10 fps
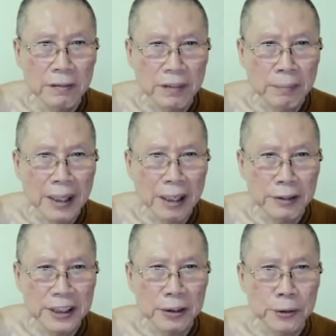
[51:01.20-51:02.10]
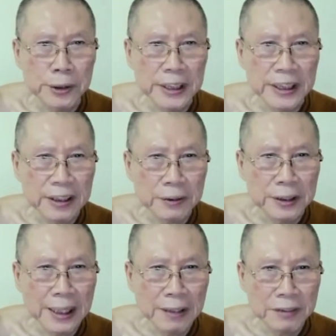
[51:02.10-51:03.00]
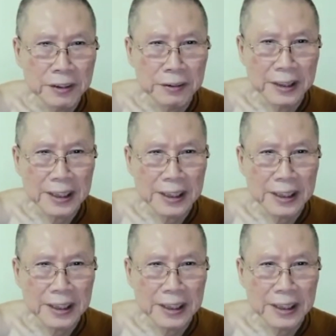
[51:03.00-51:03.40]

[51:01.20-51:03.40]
From Irene Uy, good afternoon,